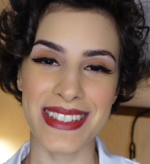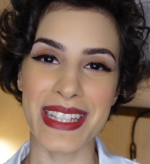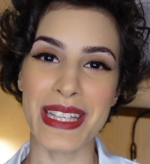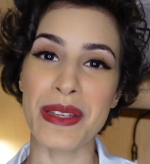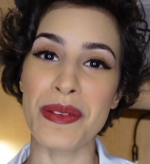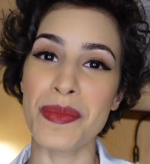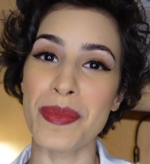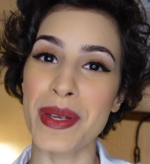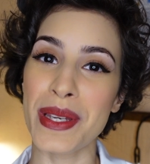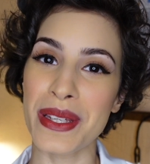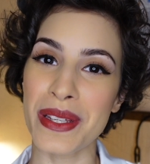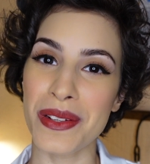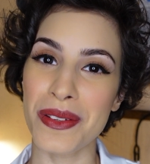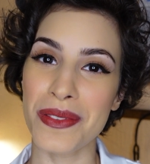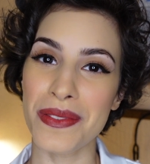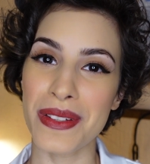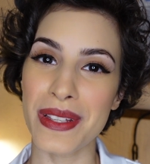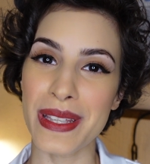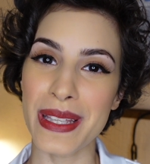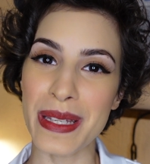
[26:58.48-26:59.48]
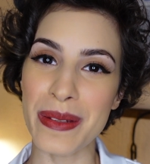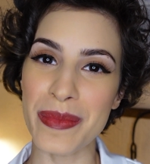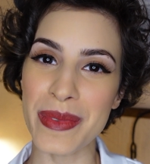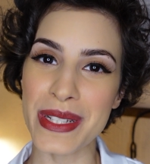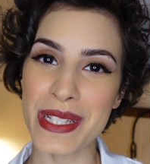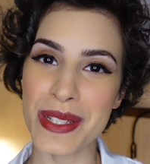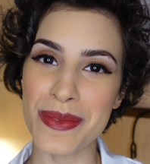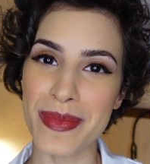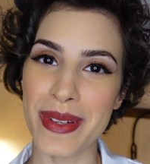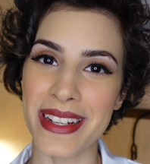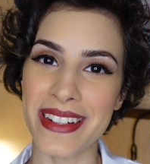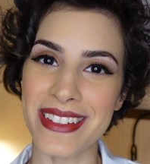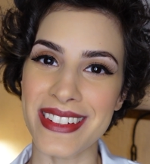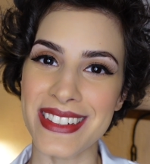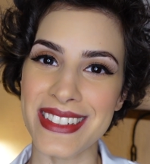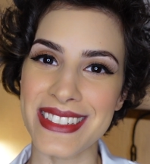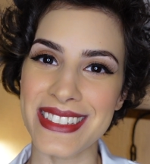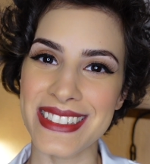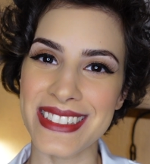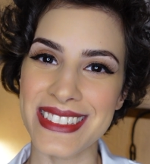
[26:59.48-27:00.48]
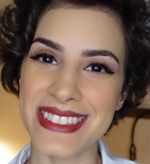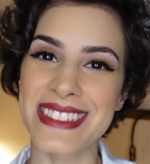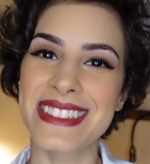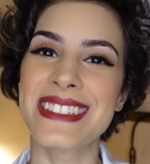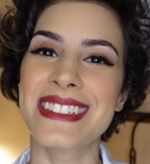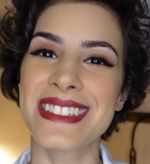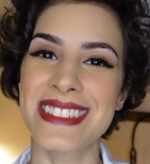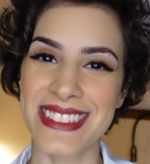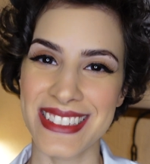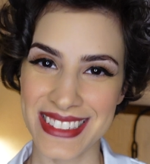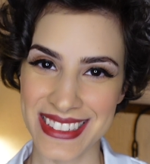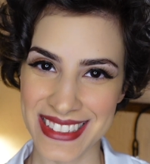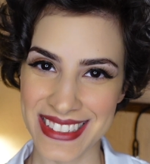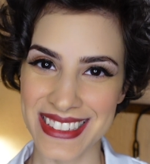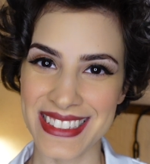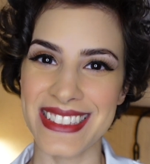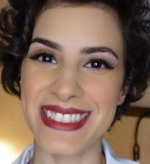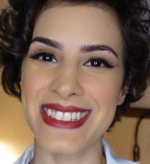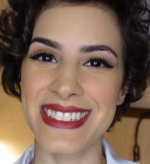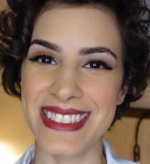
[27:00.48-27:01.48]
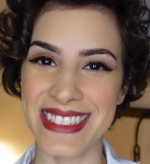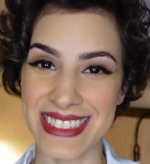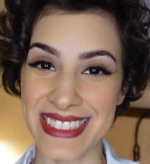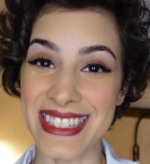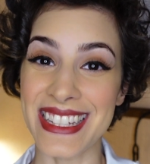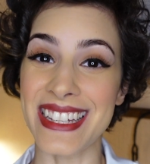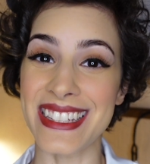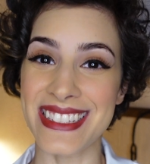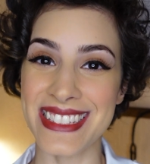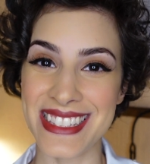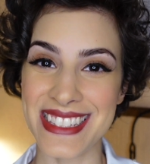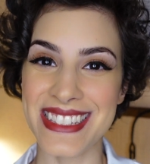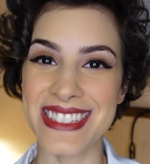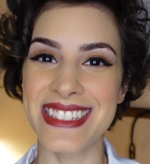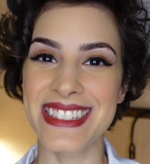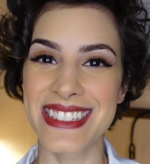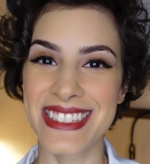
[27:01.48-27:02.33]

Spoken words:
There. I bet you're feeling much better. Yes.